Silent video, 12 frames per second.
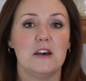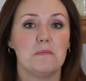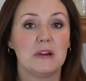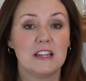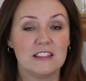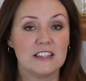
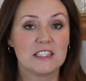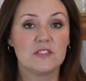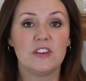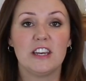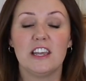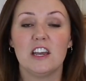But in this
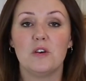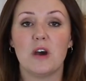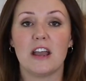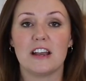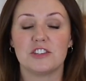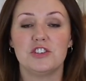video,
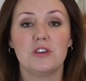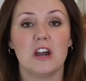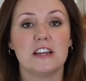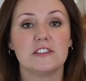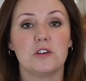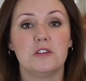I asked you
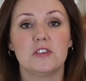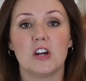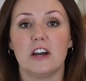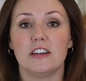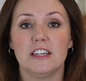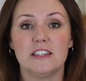guys over
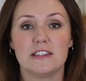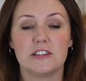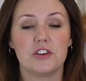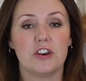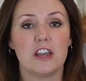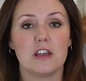on
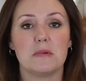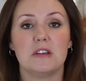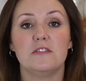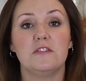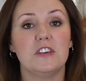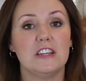Instagram
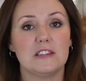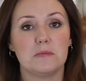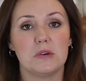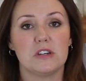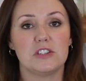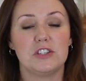and
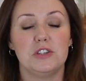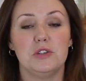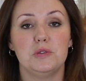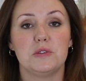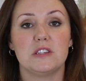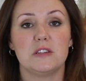Facebook
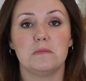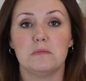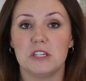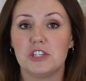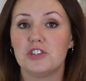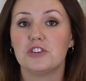to
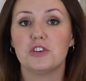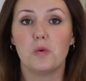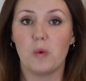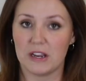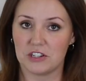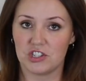submit your
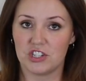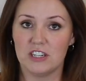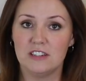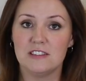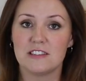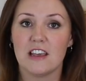
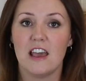questions,